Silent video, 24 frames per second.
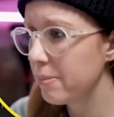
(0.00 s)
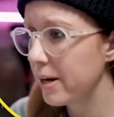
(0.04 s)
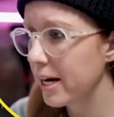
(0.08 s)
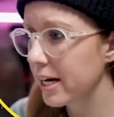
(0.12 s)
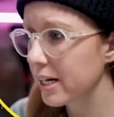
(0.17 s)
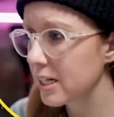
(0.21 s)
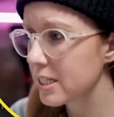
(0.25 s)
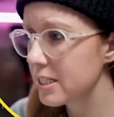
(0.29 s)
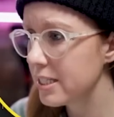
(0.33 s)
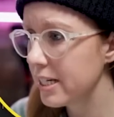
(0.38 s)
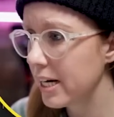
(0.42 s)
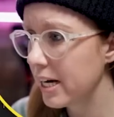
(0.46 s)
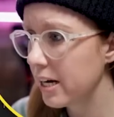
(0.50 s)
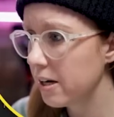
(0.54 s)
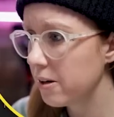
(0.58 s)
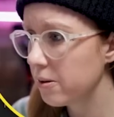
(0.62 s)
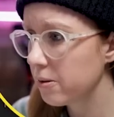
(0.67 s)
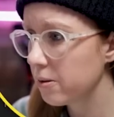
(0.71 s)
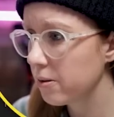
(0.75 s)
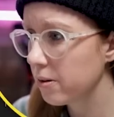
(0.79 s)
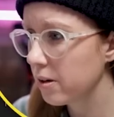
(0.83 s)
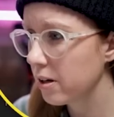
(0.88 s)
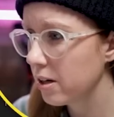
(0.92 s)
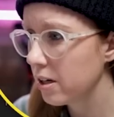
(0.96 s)
back
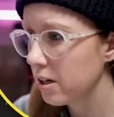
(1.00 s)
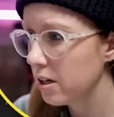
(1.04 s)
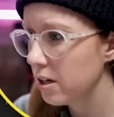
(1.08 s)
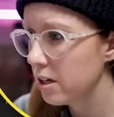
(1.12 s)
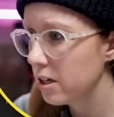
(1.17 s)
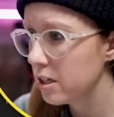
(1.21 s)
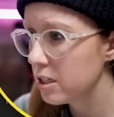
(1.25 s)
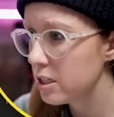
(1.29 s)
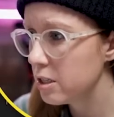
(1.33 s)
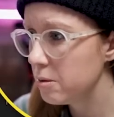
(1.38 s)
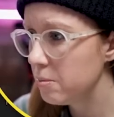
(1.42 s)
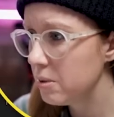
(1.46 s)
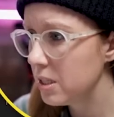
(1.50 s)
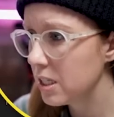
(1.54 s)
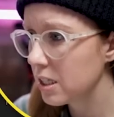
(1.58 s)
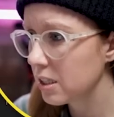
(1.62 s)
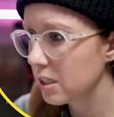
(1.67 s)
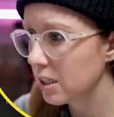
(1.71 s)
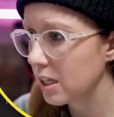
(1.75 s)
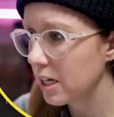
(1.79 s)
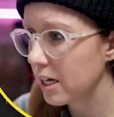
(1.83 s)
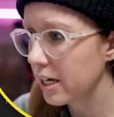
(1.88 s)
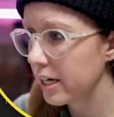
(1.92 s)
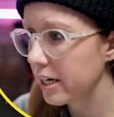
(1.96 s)
down to be
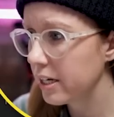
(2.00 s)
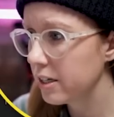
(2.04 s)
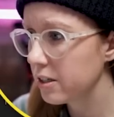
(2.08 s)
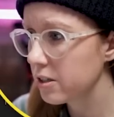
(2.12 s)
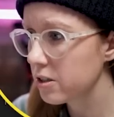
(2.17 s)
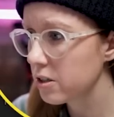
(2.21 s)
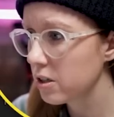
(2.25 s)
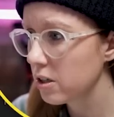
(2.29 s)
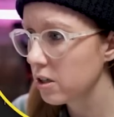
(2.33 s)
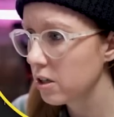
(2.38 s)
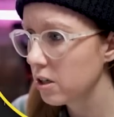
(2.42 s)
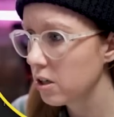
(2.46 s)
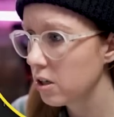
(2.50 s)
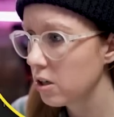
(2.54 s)
aligned